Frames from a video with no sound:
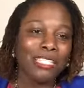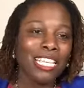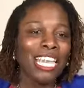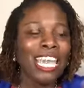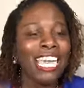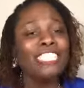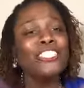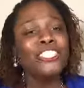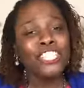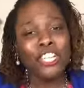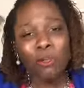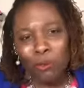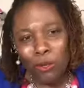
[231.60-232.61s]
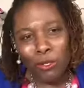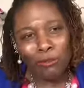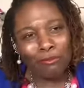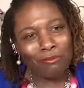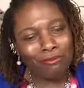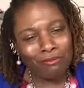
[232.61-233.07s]
in general,
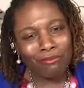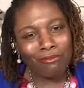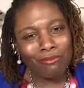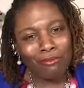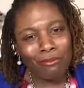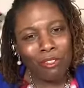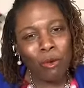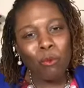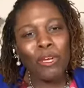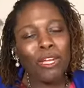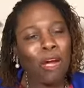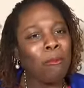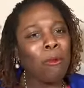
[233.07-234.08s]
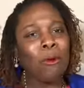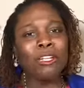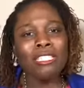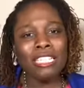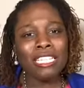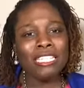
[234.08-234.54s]
we are more
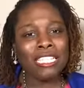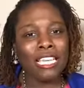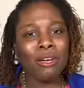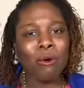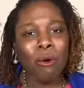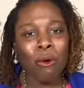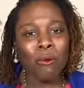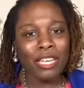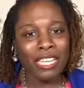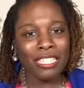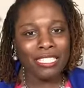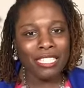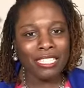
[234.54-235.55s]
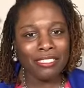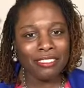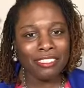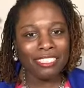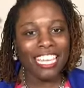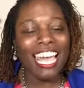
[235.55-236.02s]
detail oriented.
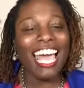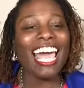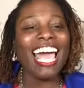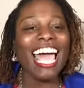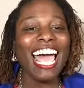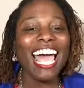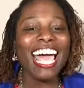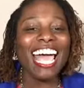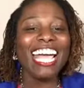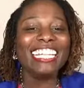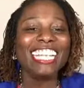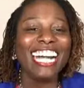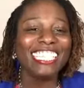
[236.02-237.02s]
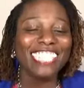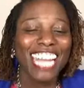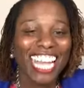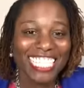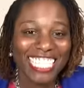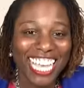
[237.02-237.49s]
Dr.
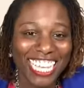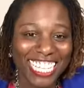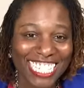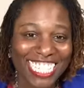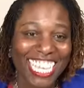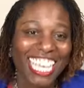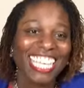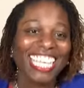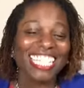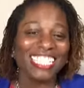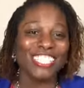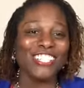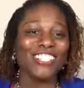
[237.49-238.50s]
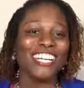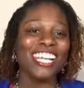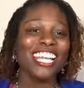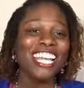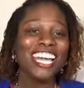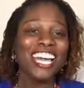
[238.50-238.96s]
Isaiah said, yes, Lord.
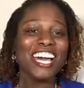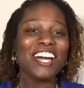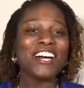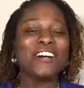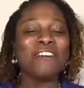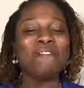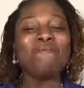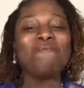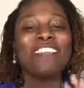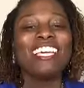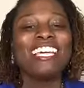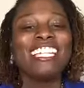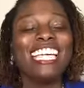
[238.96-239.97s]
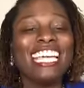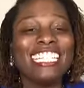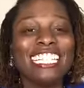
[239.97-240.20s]
Ladies,